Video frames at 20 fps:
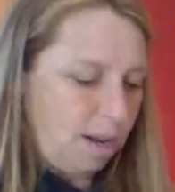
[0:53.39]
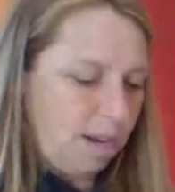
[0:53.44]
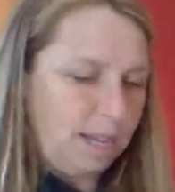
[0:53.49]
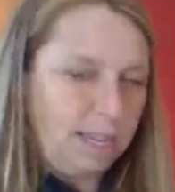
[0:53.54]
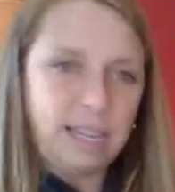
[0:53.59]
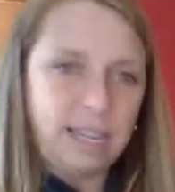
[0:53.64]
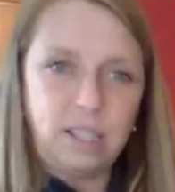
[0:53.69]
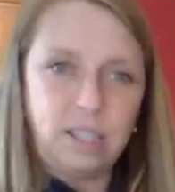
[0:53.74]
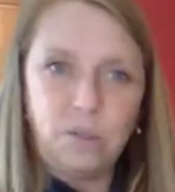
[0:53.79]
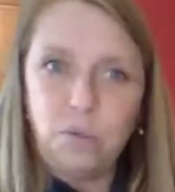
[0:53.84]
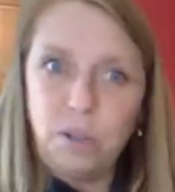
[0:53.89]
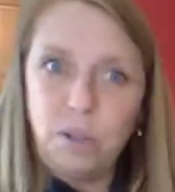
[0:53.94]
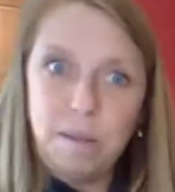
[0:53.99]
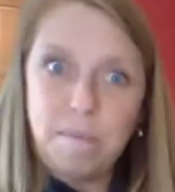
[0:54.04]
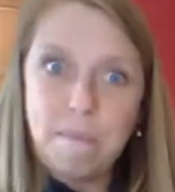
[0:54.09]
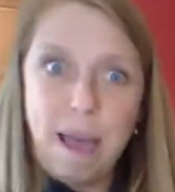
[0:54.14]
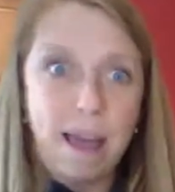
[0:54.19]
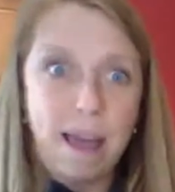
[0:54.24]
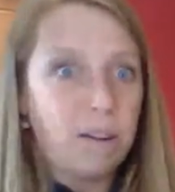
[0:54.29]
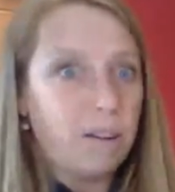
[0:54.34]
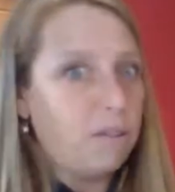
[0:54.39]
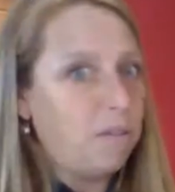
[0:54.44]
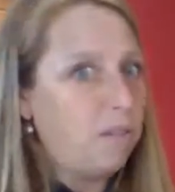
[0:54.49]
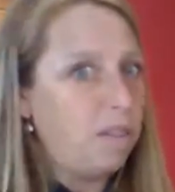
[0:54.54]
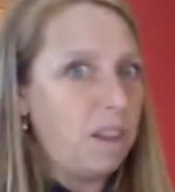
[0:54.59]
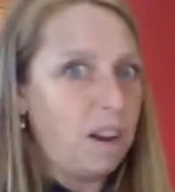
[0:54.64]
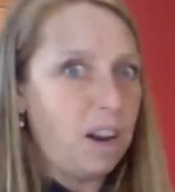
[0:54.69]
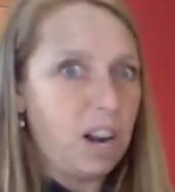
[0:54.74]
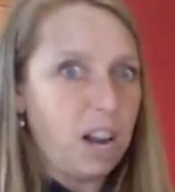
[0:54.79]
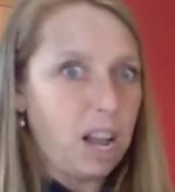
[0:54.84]
It doesn't really matter.
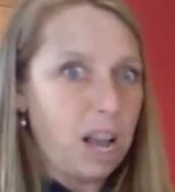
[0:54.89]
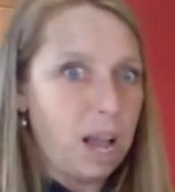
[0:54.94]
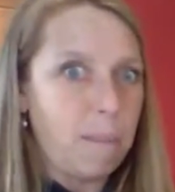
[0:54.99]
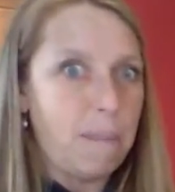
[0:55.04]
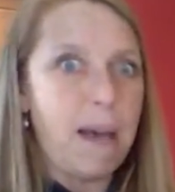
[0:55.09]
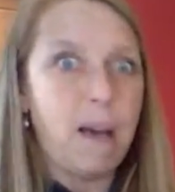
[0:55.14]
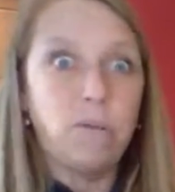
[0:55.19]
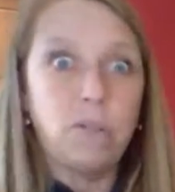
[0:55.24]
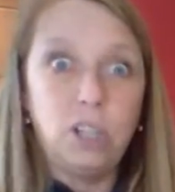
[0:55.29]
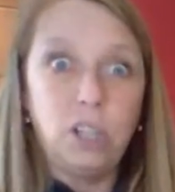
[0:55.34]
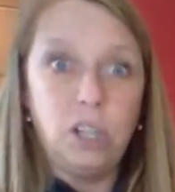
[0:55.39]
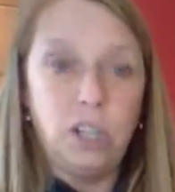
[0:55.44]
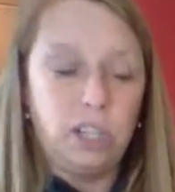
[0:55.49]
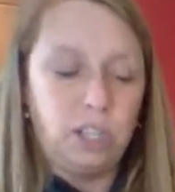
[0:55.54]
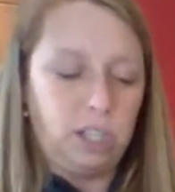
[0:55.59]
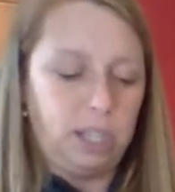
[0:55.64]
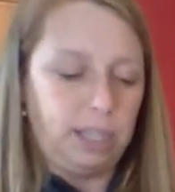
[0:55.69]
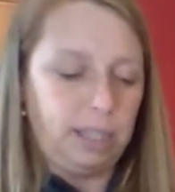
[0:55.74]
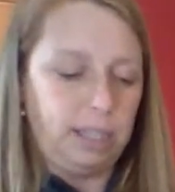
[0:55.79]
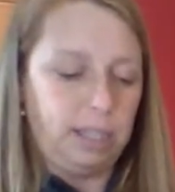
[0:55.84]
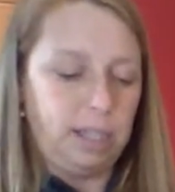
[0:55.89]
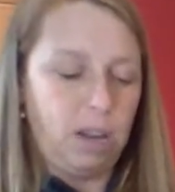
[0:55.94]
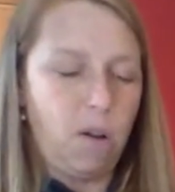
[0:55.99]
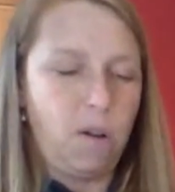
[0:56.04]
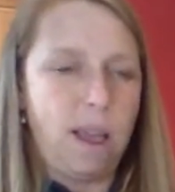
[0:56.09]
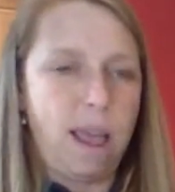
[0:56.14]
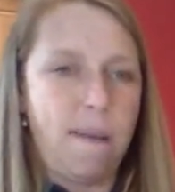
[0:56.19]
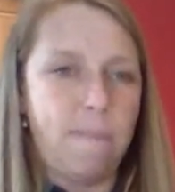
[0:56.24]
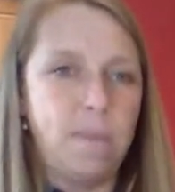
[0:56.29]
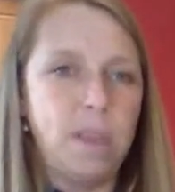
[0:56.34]
They're going to come out delicious.
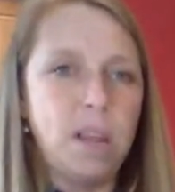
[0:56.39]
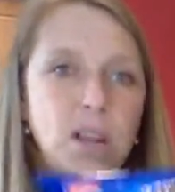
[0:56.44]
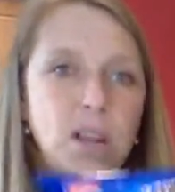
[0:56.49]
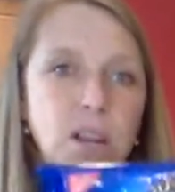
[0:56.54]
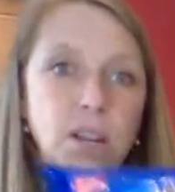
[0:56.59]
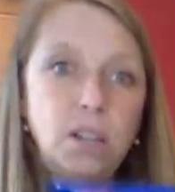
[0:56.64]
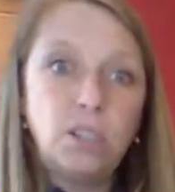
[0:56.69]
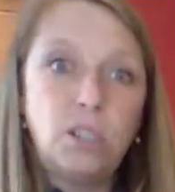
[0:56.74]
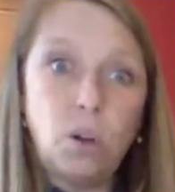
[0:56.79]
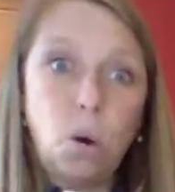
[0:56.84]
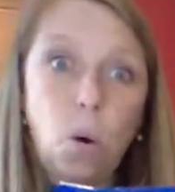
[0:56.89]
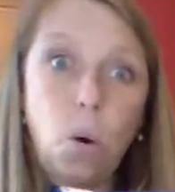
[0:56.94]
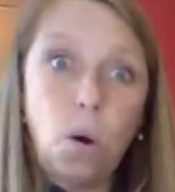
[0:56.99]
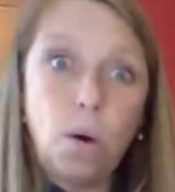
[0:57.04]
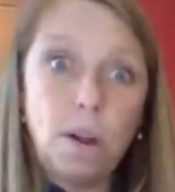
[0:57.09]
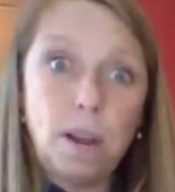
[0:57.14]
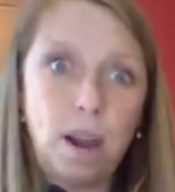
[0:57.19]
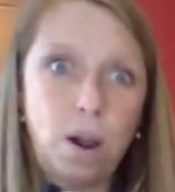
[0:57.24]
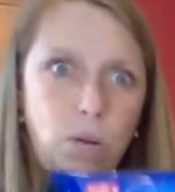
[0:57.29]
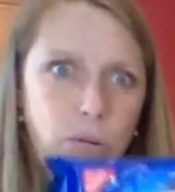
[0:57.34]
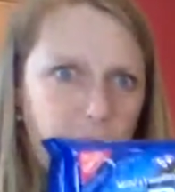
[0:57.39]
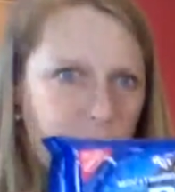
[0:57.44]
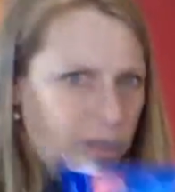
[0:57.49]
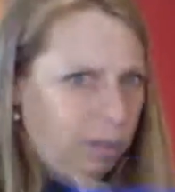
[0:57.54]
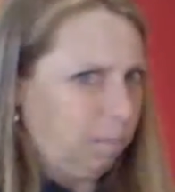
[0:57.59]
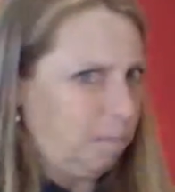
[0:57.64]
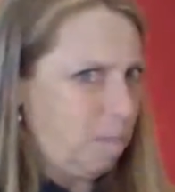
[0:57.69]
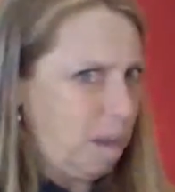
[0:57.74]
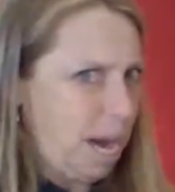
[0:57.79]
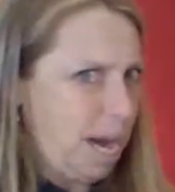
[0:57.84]
Okay, so
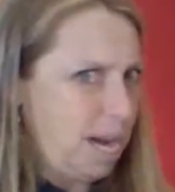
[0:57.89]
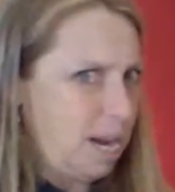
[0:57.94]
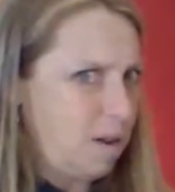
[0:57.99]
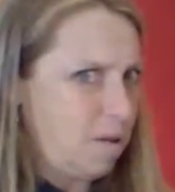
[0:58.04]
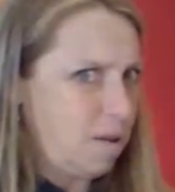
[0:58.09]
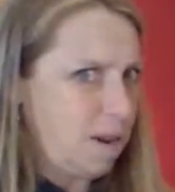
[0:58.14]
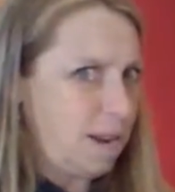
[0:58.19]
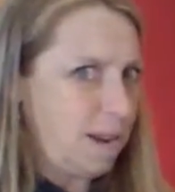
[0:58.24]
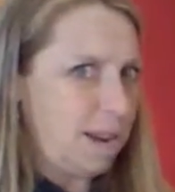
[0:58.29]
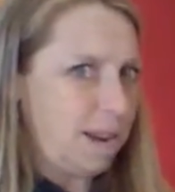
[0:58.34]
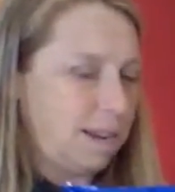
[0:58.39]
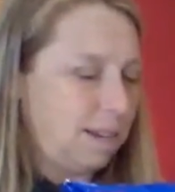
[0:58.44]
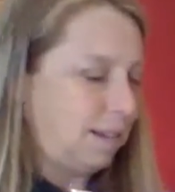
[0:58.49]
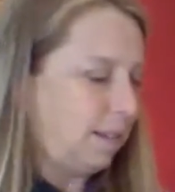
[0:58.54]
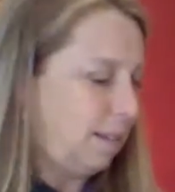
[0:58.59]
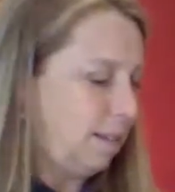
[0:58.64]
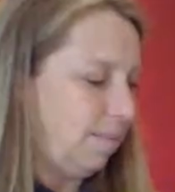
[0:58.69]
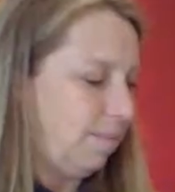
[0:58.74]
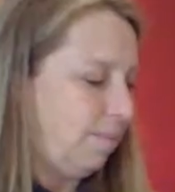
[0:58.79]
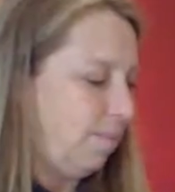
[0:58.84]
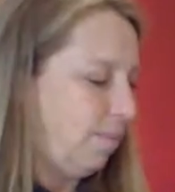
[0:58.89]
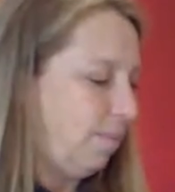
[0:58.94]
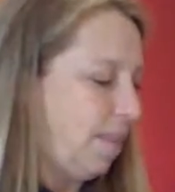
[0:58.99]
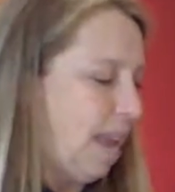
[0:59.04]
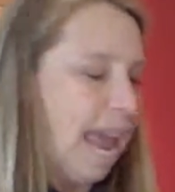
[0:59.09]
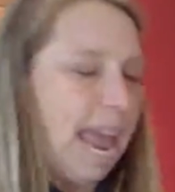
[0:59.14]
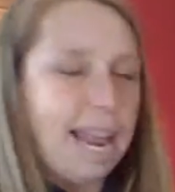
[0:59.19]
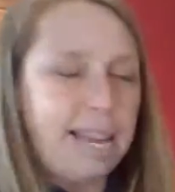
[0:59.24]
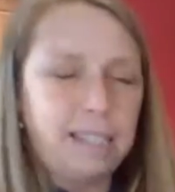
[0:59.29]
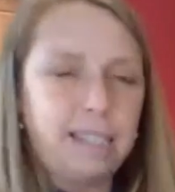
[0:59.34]
Oreos, main ingredient,
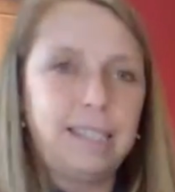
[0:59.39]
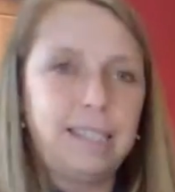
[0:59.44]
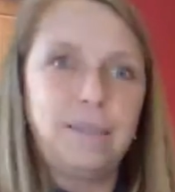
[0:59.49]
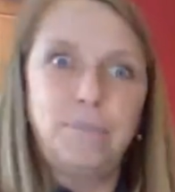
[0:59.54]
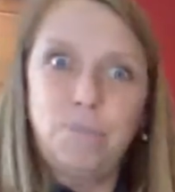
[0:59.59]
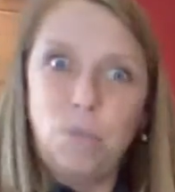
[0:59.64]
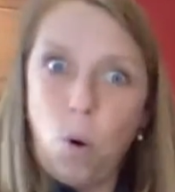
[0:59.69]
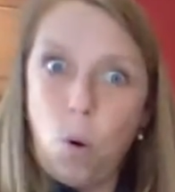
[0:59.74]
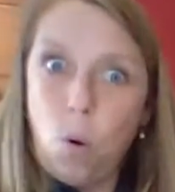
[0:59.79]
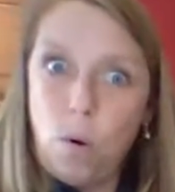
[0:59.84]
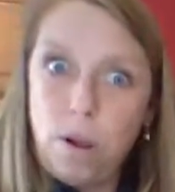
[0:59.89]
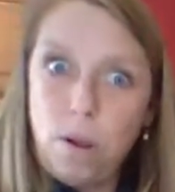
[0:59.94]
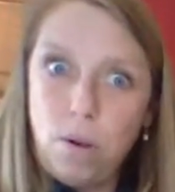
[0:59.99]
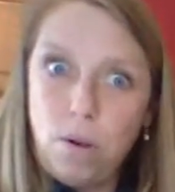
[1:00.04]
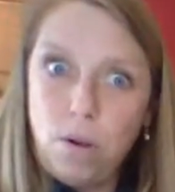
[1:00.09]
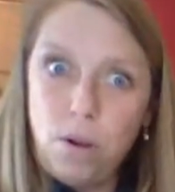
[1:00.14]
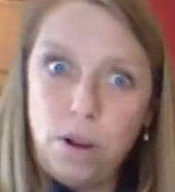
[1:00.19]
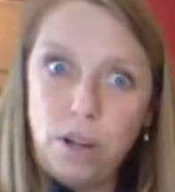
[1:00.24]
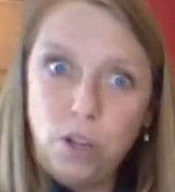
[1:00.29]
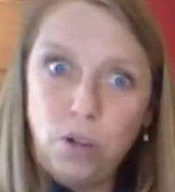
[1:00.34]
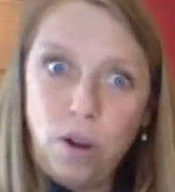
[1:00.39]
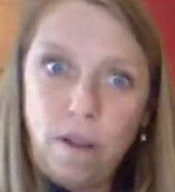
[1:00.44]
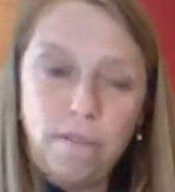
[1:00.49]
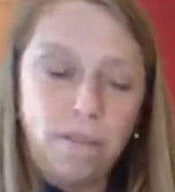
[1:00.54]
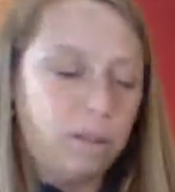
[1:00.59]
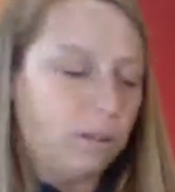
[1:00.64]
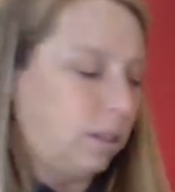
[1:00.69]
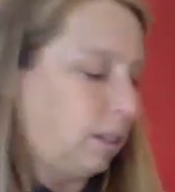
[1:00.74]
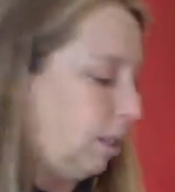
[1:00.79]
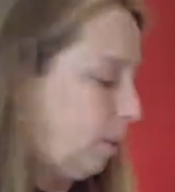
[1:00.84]
hence Oreo cookie
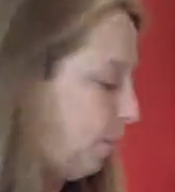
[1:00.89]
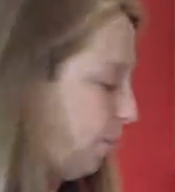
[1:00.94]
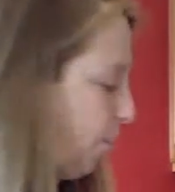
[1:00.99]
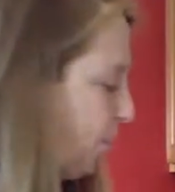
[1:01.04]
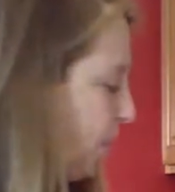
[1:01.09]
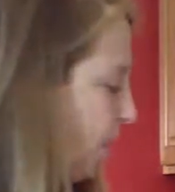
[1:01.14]
truffles.